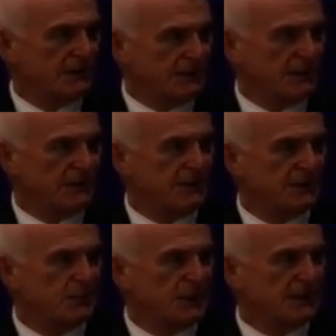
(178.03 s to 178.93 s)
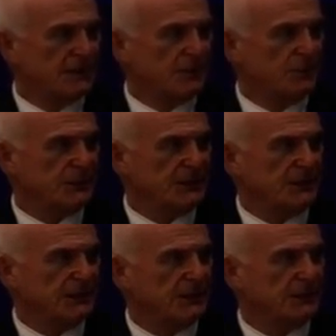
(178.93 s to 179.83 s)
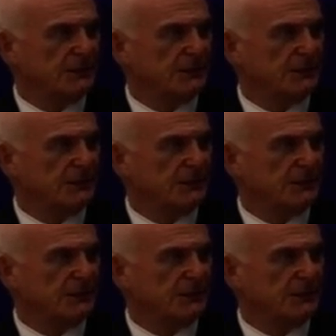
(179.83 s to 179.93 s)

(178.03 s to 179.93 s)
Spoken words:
years picked up the